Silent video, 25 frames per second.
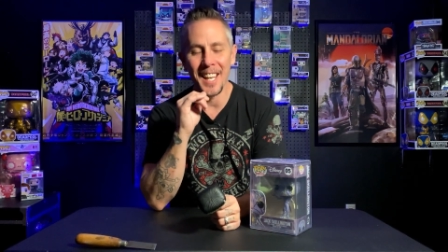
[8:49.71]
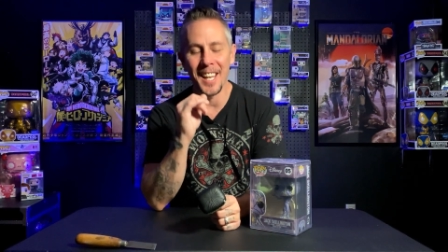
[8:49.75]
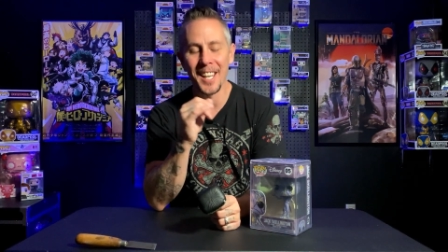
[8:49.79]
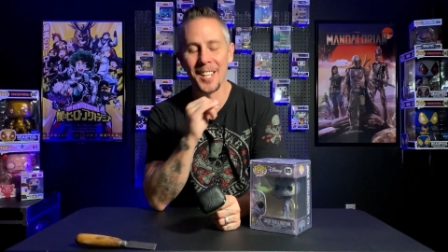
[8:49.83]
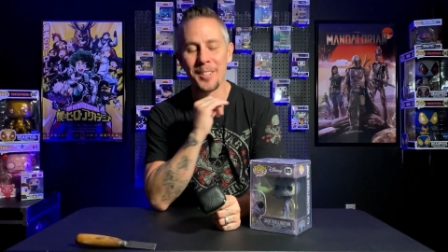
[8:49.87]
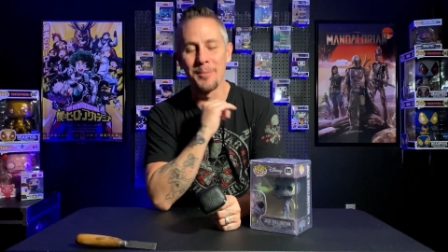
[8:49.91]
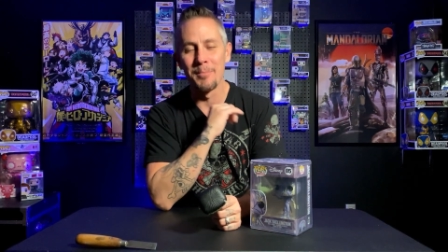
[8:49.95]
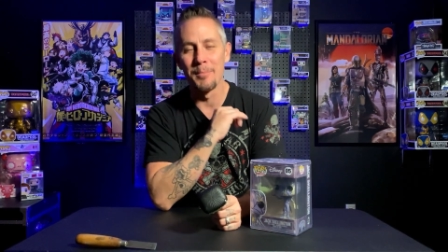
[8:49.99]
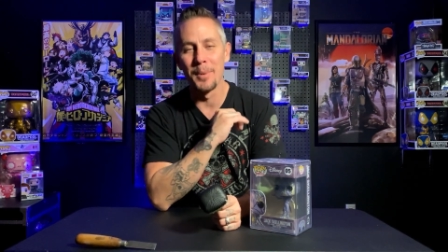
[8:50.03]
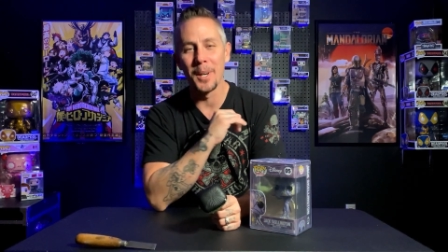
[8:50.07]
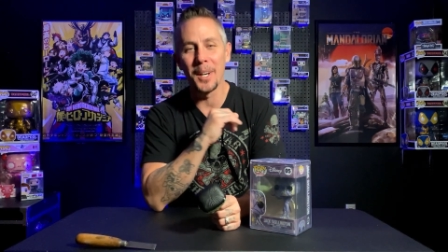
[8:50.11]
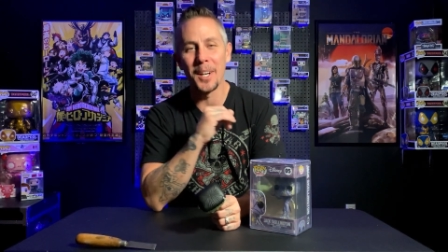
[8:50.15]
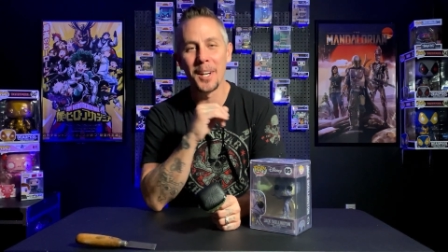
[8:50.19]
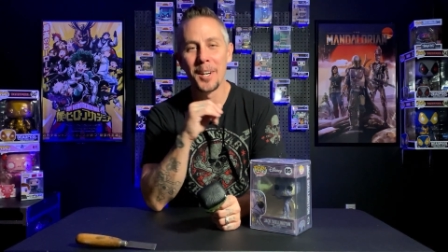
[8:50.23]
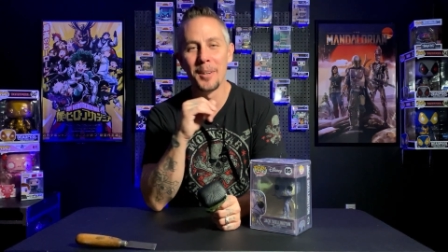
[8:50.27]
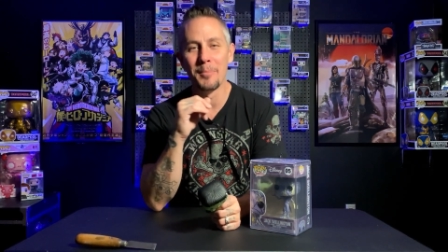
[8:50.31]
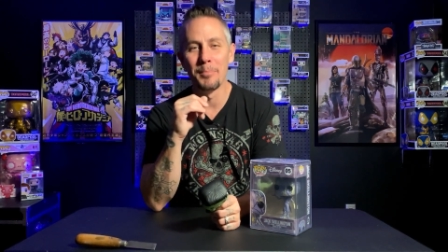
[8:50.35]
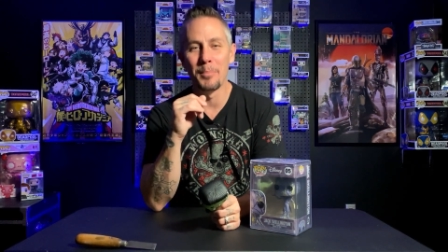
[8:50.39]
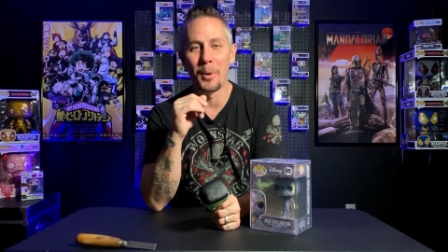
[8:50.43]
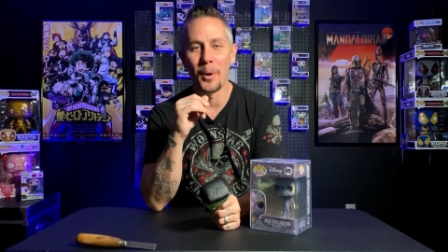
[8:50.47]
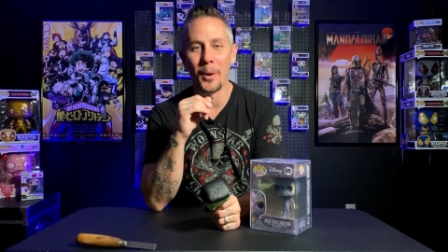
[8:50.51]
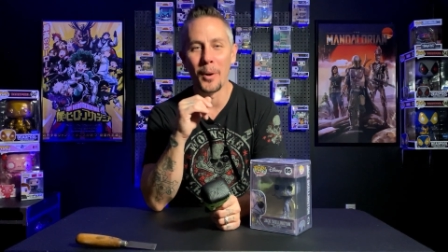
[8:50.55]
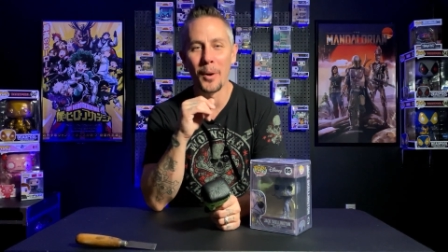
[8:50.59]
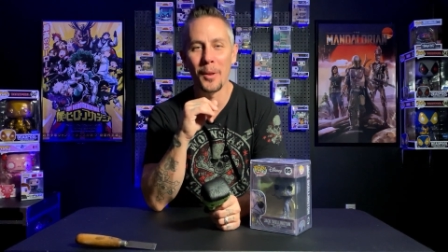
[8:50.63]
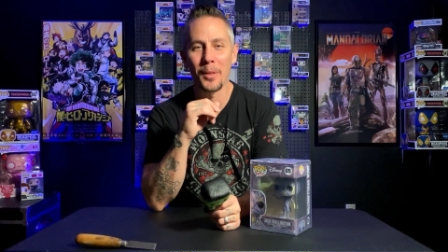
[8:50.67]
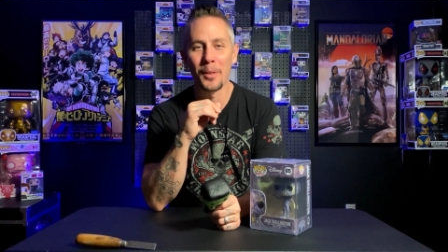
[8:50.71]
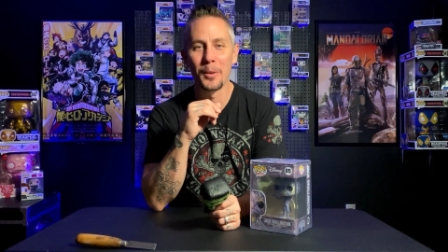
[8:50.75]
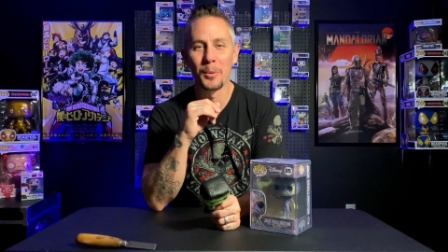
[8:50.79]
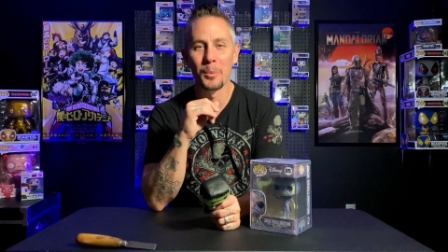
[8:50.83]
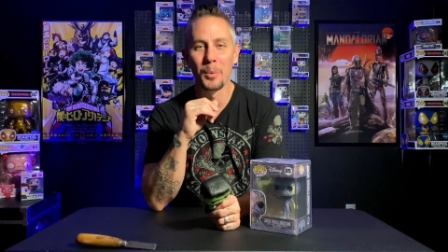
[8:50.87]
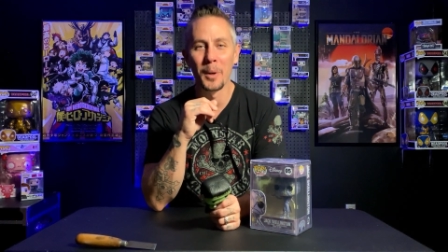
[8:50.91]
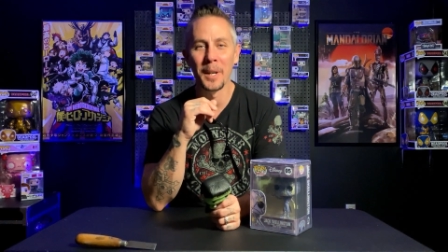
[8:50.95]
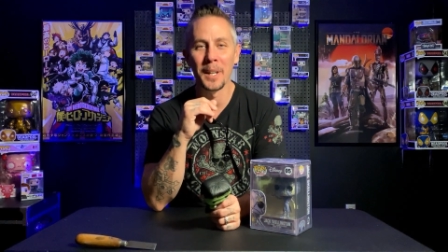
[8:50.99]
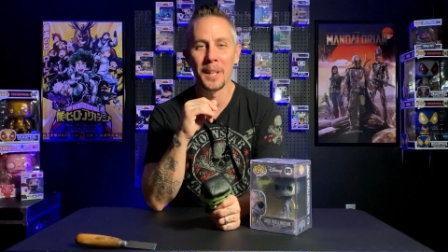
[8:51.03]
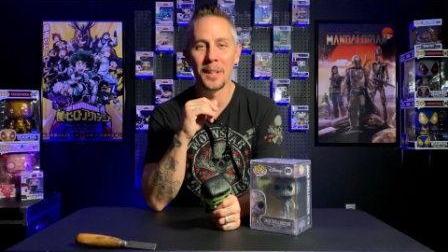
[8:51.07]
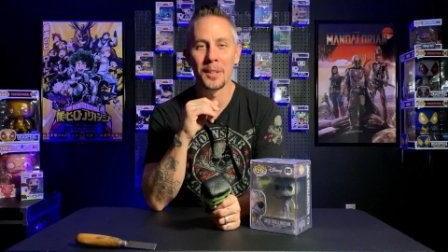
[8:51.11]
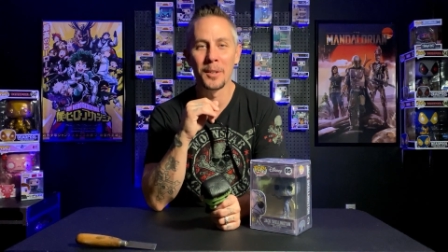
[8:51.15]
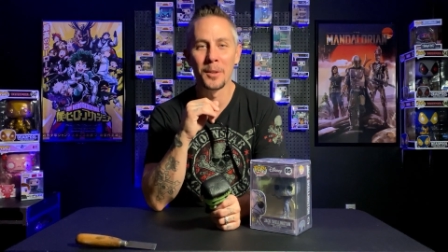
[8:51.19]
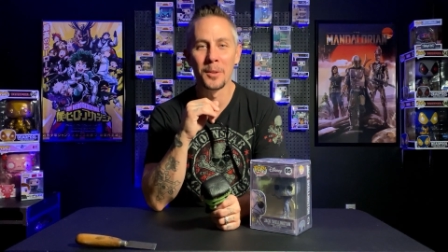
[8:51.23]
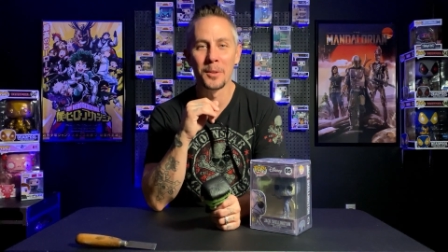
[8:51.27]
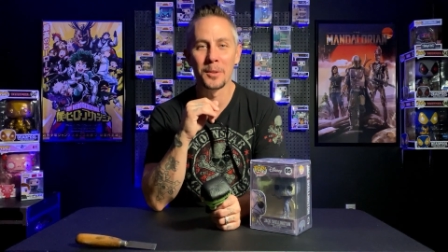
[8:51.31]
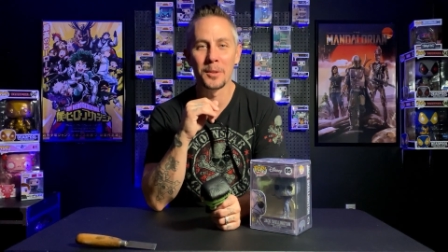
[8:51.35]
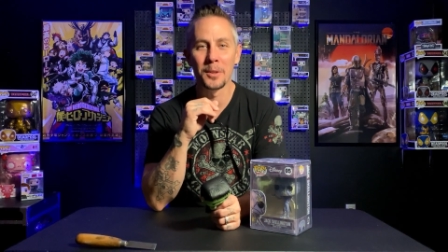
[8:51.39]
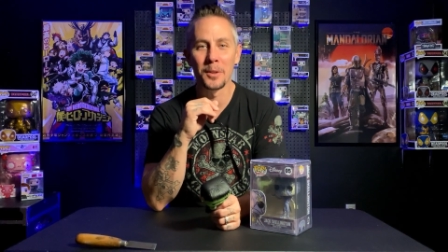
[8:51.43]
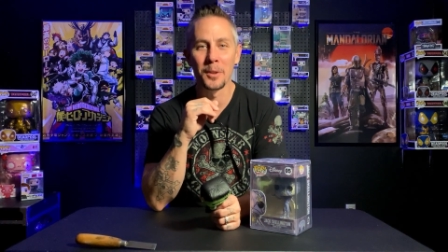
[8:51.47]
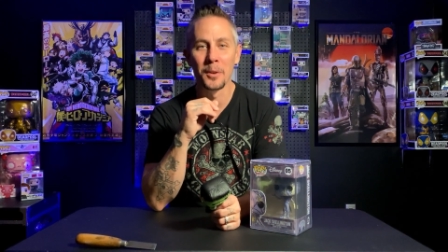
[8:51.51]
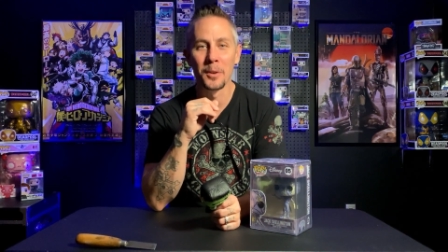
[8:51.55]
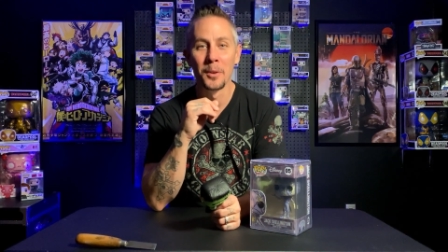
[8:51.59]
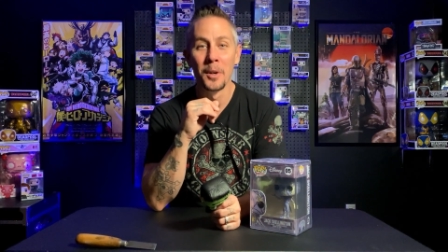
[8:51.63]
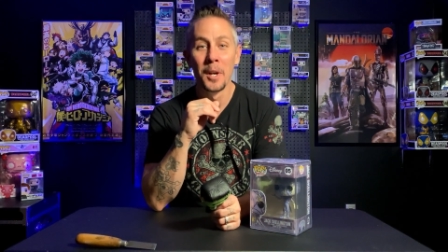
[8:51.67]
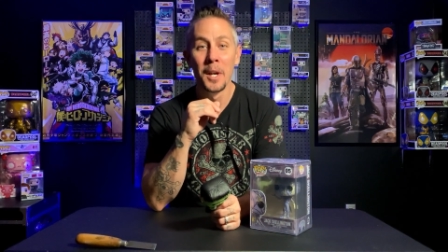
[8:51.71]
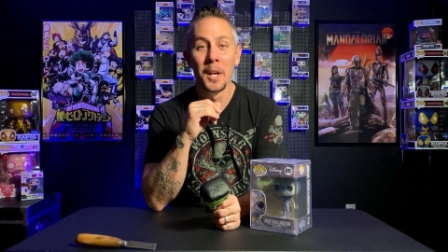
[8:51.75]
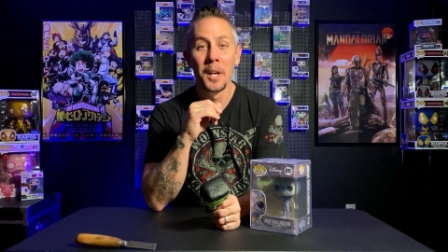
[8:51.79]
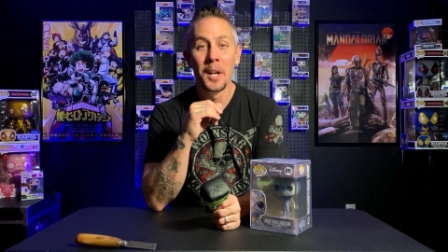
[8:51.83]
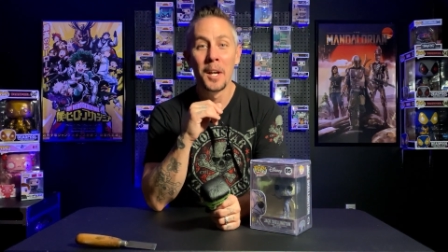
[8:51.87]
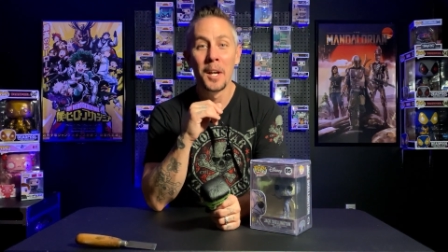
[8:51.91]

and become part of the Wayneko crew.